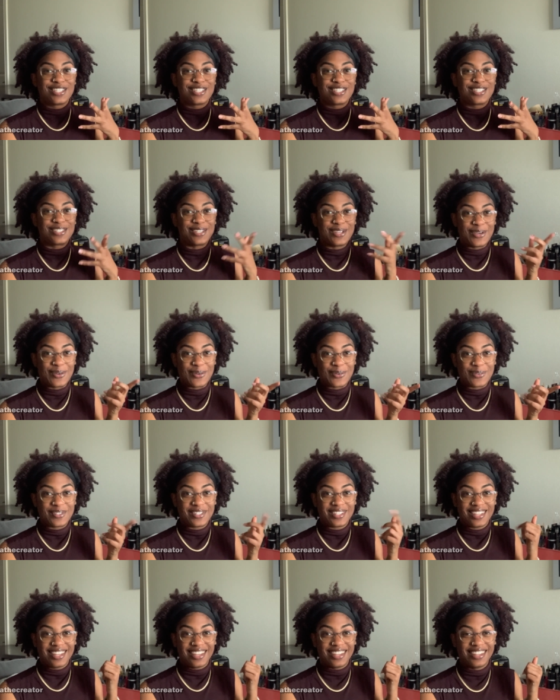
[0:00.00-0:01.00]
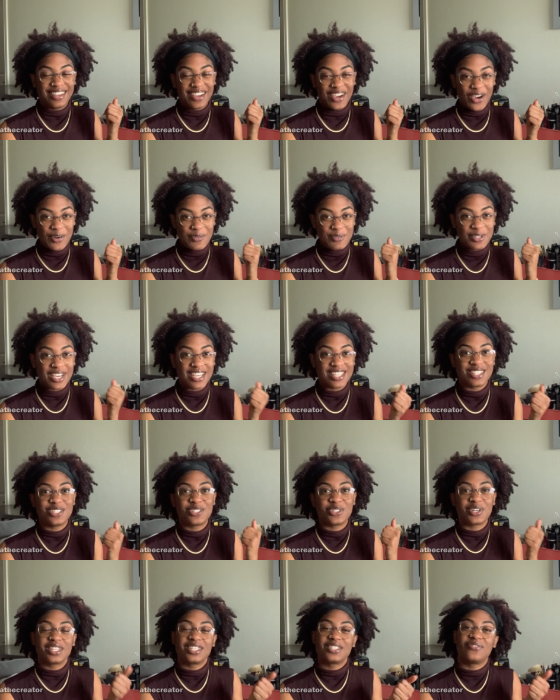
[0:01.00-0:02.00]
So I hope you guys
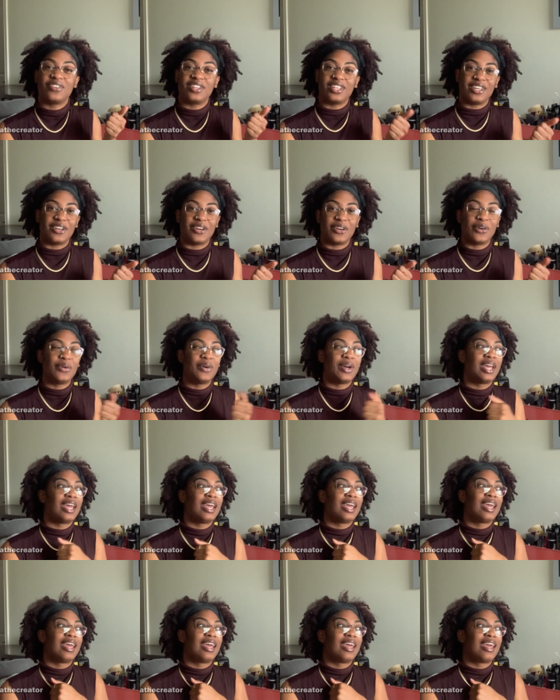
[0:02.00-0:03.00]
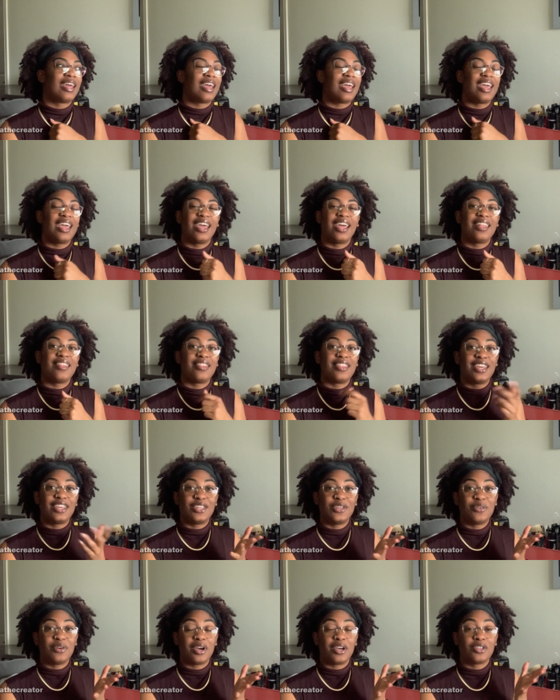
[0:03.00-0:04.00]
enjoyed this video and
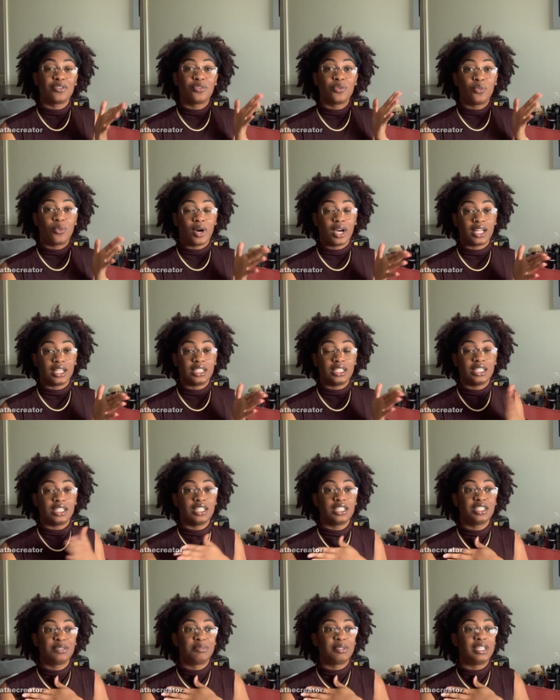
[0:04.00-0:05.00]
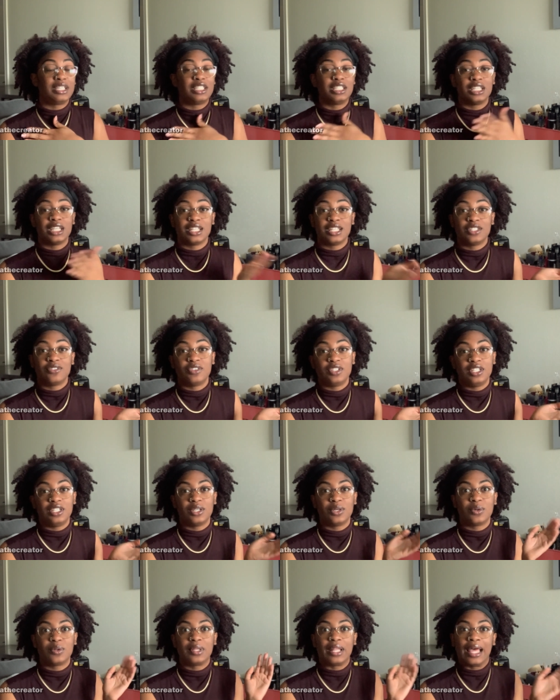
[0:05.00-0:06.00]
thank you guys for watching. Please share this
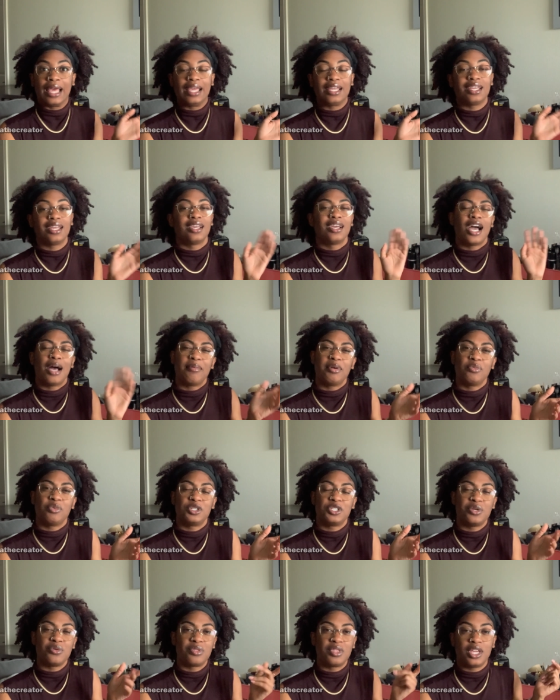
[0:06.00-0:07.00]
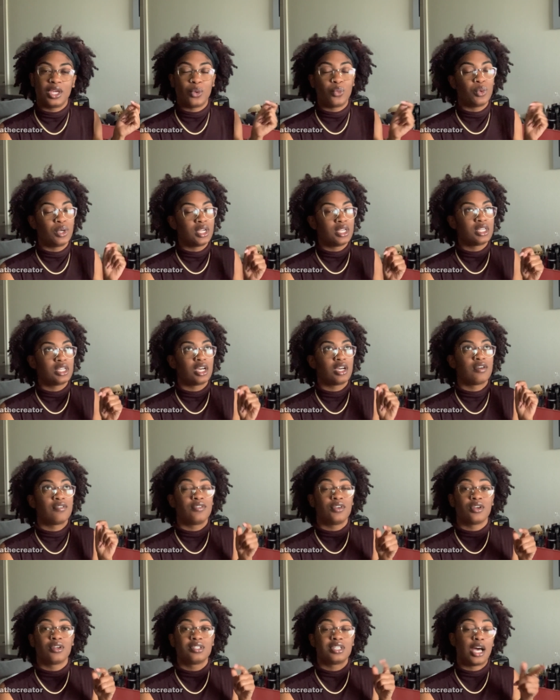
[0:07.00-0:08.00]
video, like, and comment what you think, which of
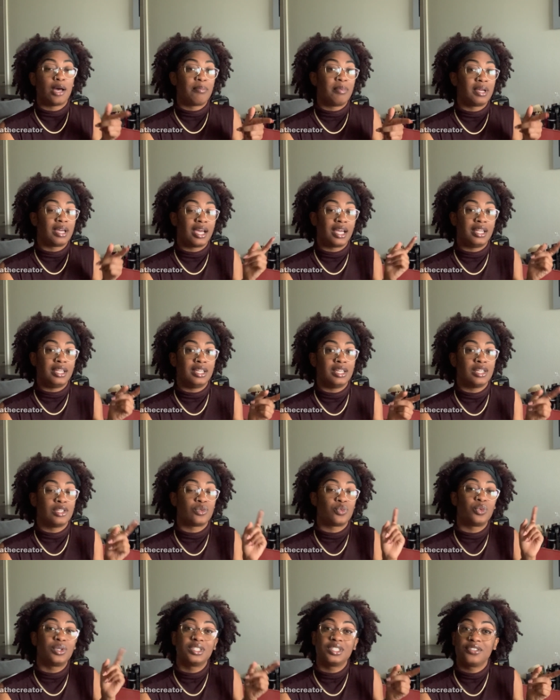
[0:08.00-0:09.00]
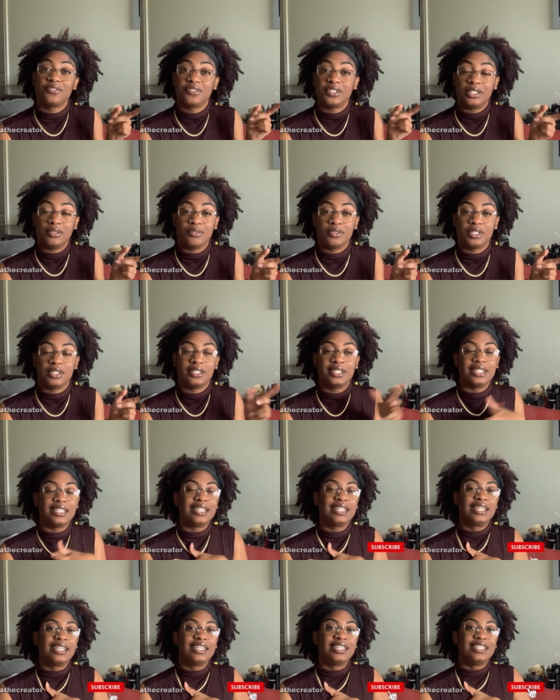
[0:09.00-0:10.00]
your topic ideas was the favorite.
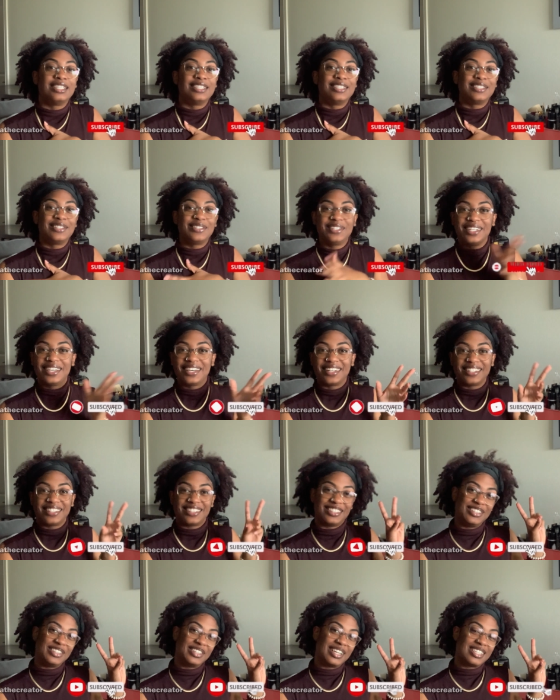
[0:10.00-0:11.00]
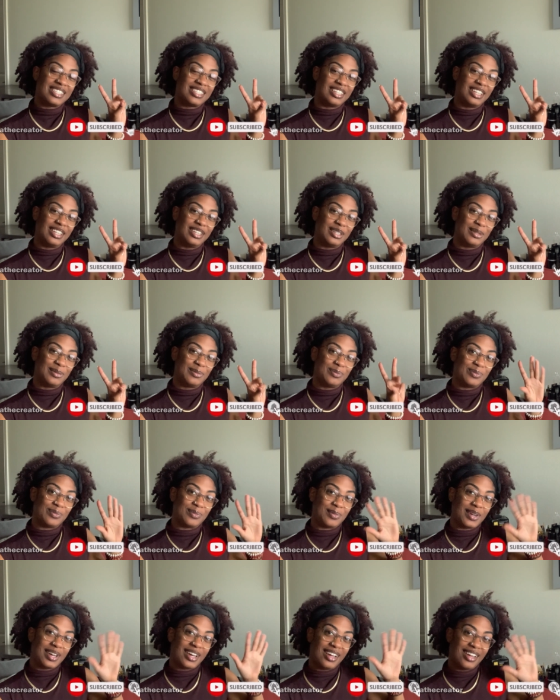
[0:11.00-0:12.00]
So yeah, see you guys later.
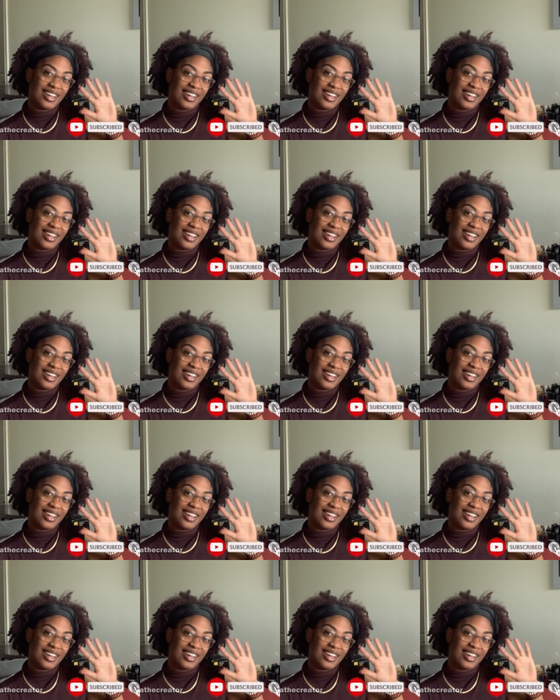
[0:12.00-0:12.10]
Bye.